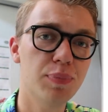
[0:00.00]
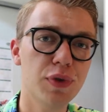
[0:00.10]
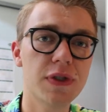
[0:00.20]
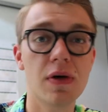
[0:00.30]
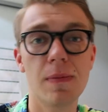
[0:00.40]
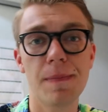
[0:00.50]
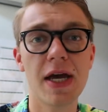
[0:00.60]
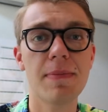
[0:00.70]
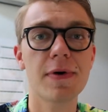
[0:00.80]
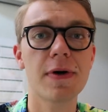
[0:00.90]
put on
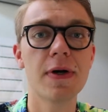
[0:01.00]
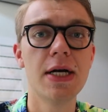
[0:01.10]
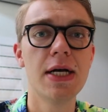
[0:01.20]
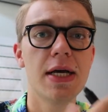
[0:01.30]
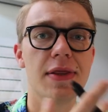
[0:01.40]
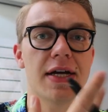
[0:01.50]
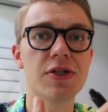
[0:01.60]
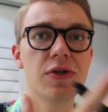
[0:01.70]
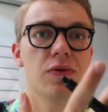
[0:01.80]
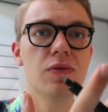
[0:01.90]
paper
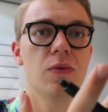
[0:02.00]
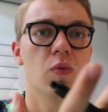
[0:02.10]
that you